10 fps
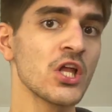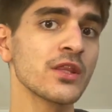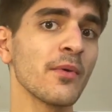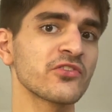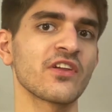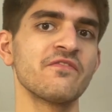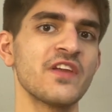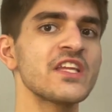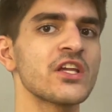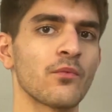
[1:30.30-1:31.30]
The most
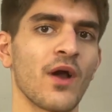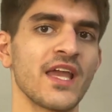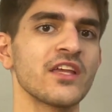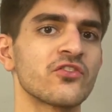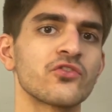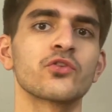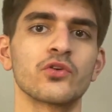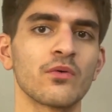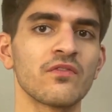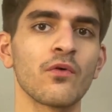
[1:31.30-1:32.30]
convenient way is
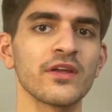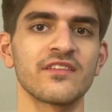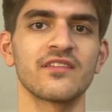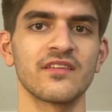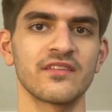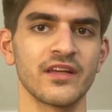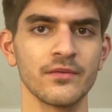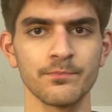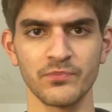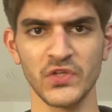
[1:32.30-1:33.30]
through a voice assistant.
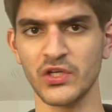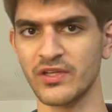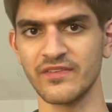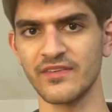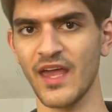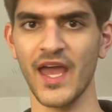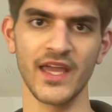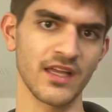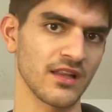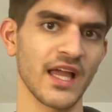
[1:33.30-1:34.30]
You can
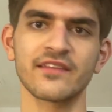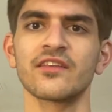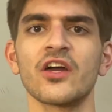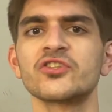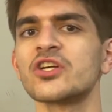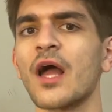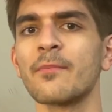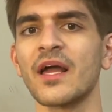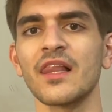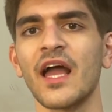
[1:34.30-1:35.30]
say, Alexa, turn on
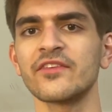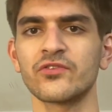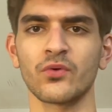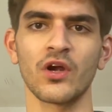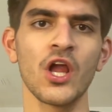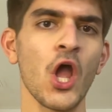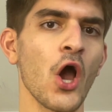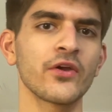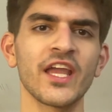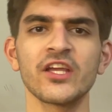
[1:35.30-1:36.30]
my lights, or
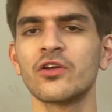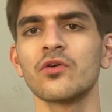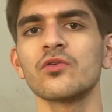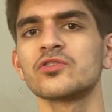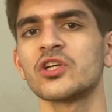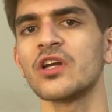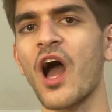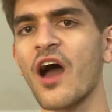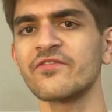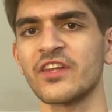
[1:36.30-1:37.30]
OK Google, turn
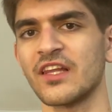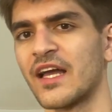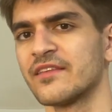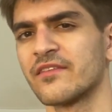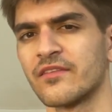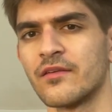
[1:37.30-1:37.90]
off the lights.